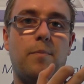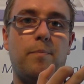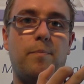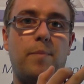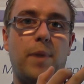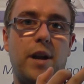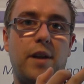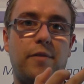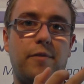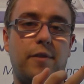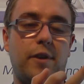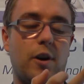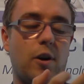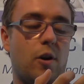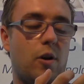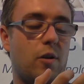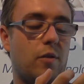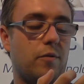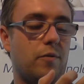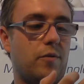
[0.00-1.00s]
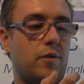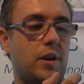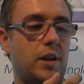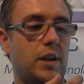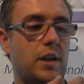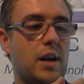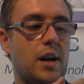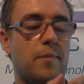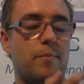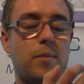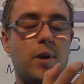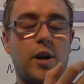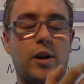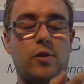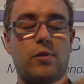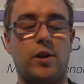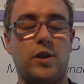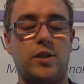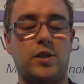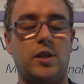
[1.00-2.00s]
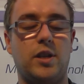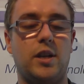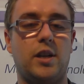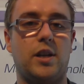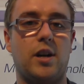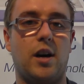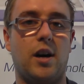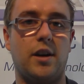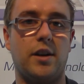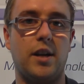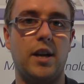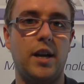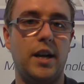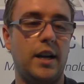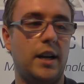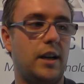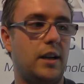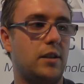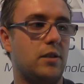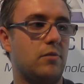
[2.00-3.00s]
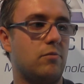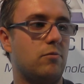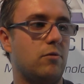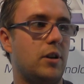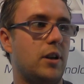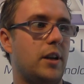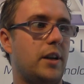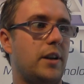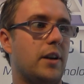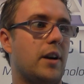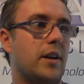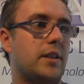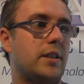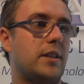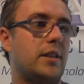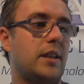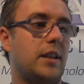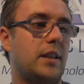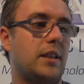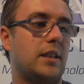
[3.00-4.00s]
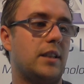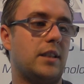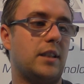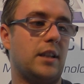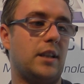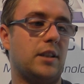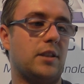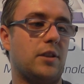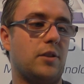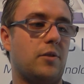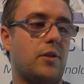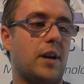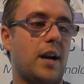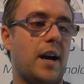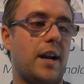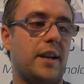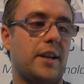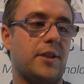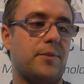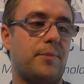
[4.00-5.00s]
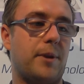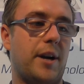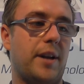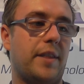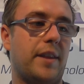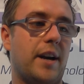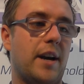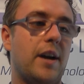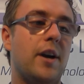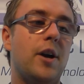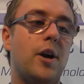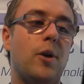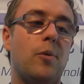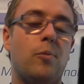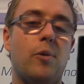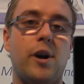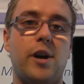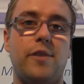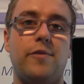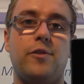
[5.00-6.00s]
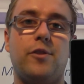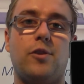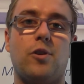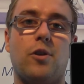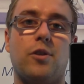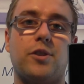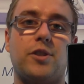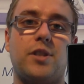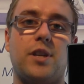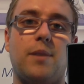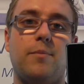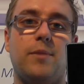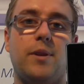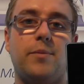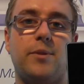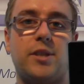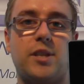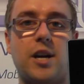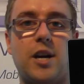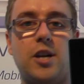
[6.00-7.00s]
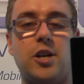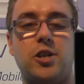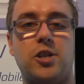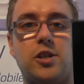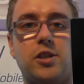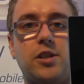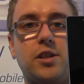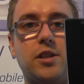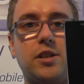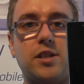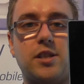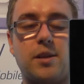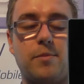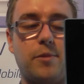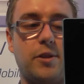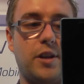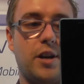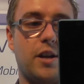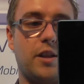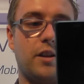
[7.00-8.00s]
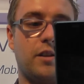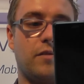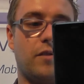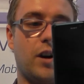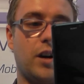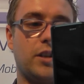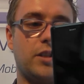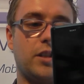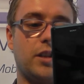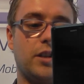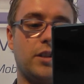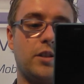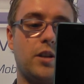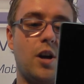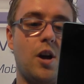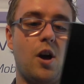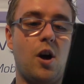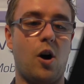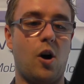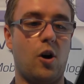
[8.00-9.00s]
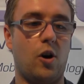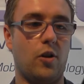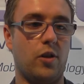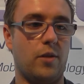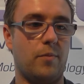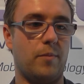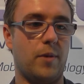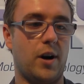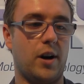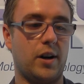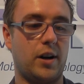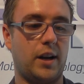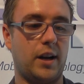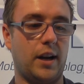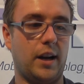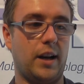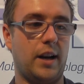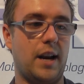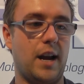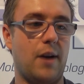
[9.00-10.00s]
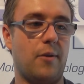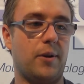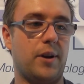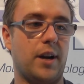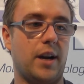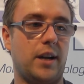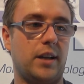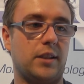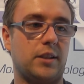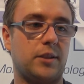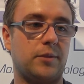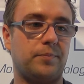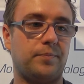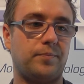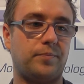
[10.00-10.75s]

benefit of the micro SD card is a really nice thing to see, so you can expand that, where you've got some limitations in some of the other devices on the market nowadays.